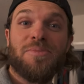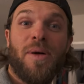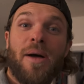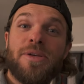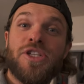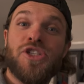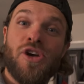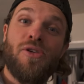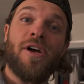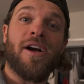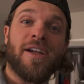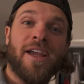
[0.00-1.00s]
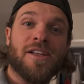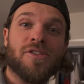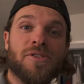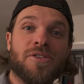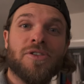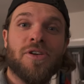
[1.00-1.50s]
Bobby's show got
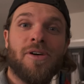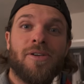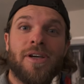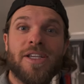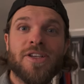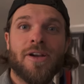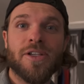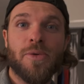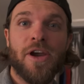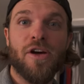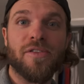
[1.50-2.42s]
canceled, so he's on his way